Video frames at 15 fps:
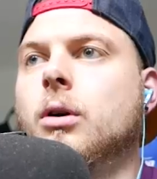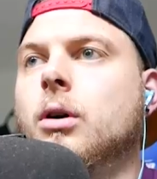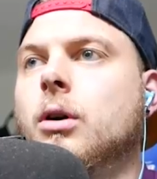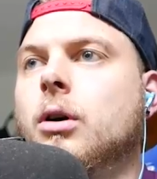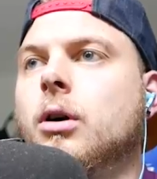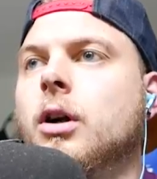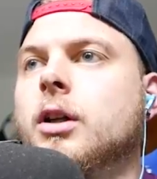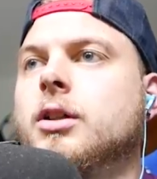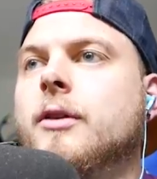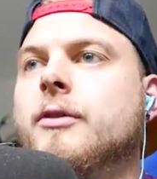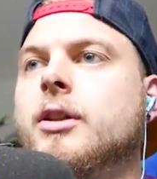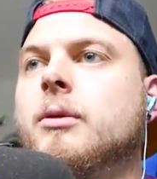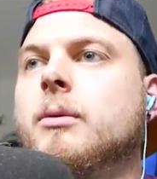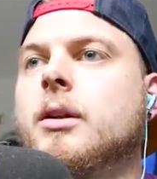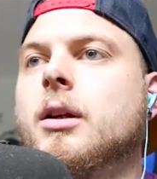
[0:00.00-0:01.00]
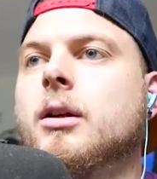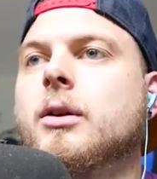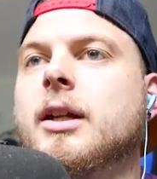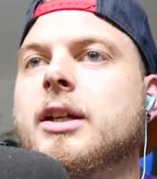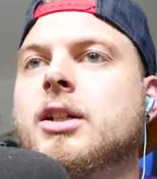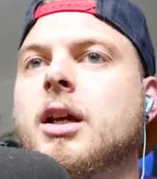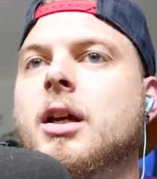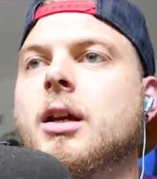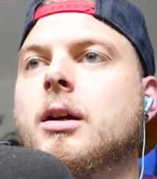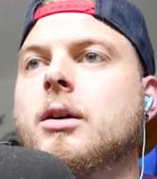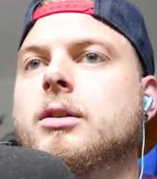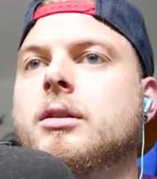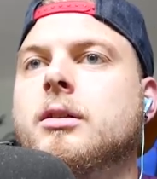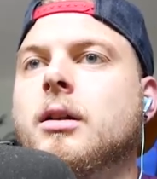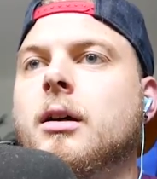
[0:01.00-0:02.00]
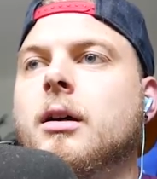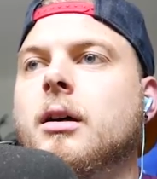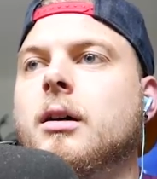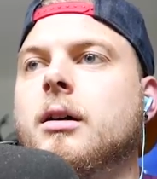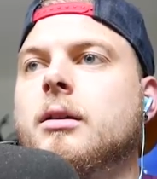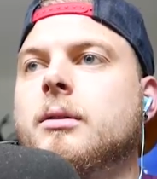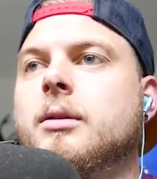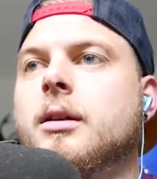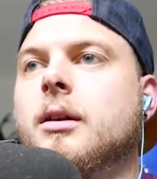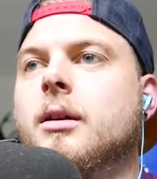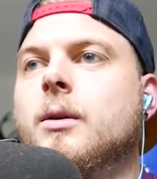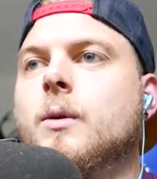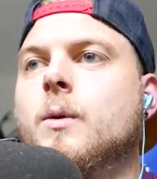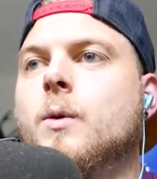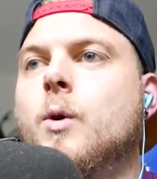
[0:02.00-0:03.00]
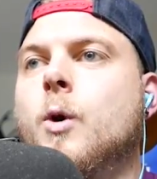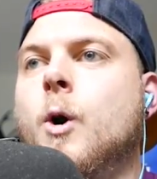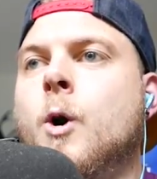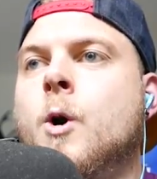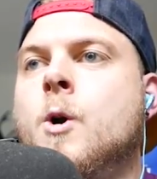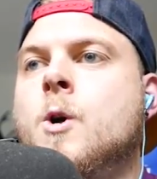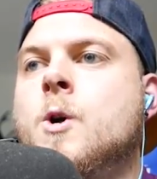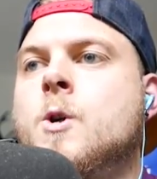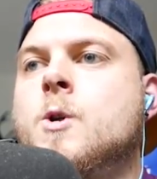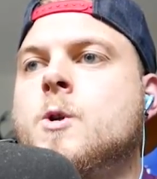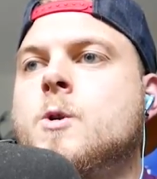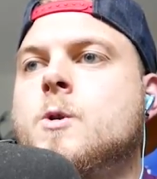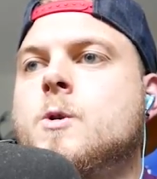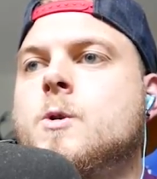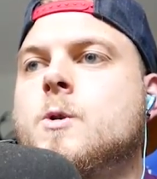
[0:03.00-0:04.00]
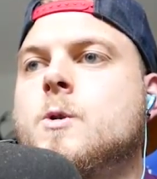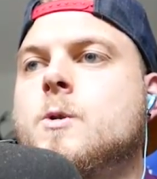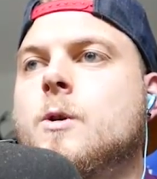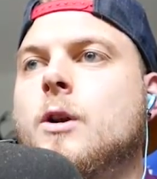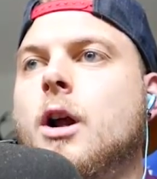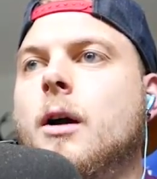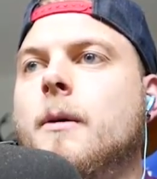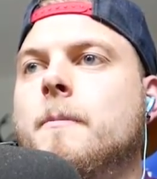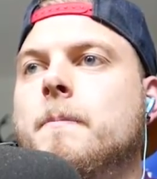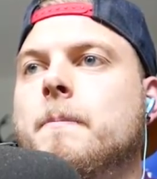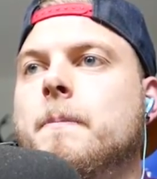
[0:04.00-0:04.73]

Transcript: Oh, oh, He's oh. going for the one. Go, Ash. I'm going. Oh, no. I'm going. I'm going.